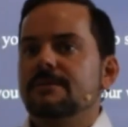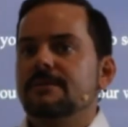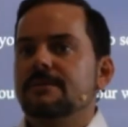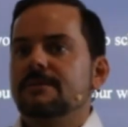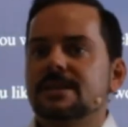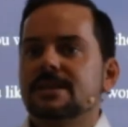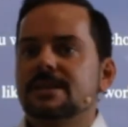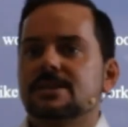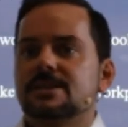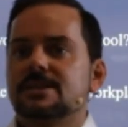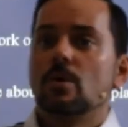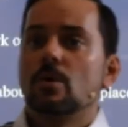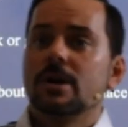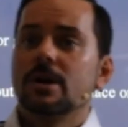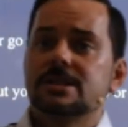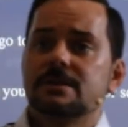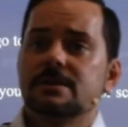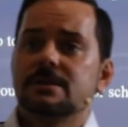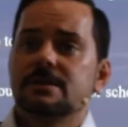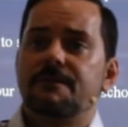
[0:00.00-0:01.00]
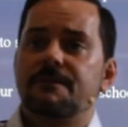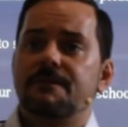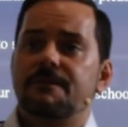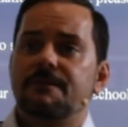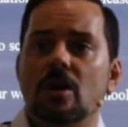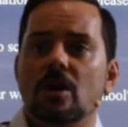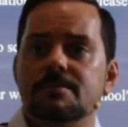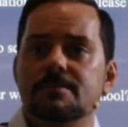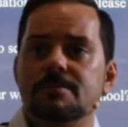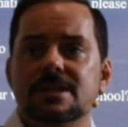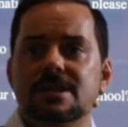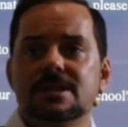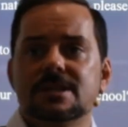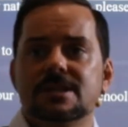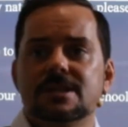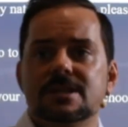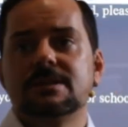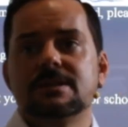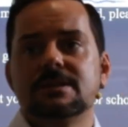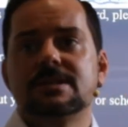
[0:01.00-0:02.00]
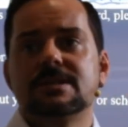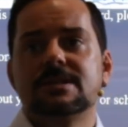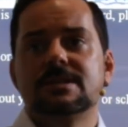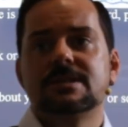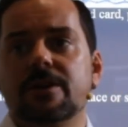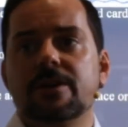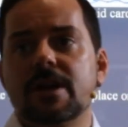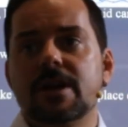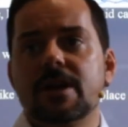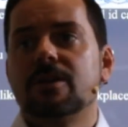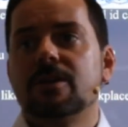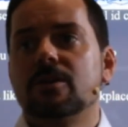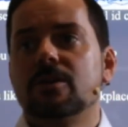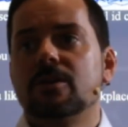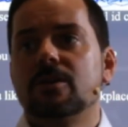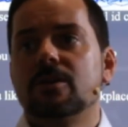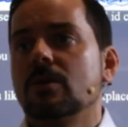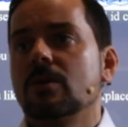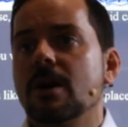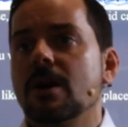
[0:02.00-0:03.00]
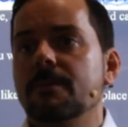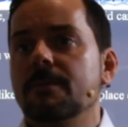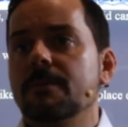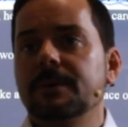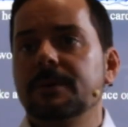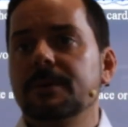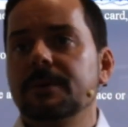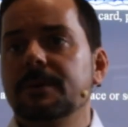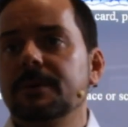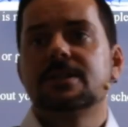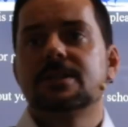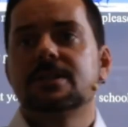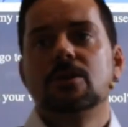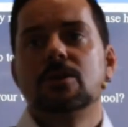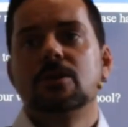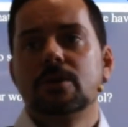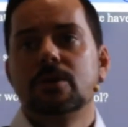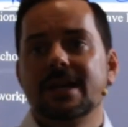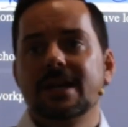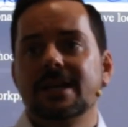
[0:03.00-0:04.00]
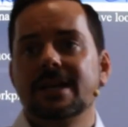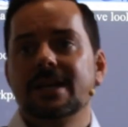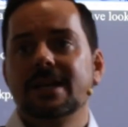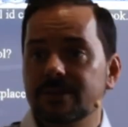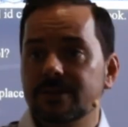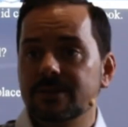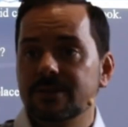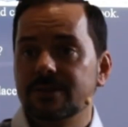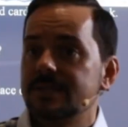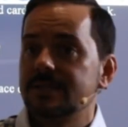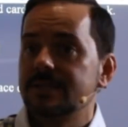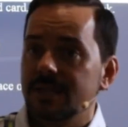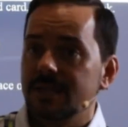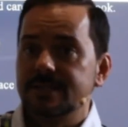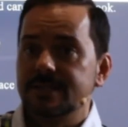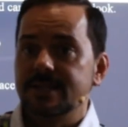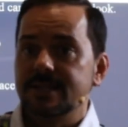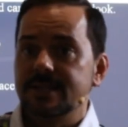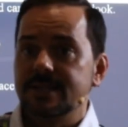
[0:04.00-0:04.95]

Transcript: says, I work as a fire alarm system designer at a local company. It's located in the city center.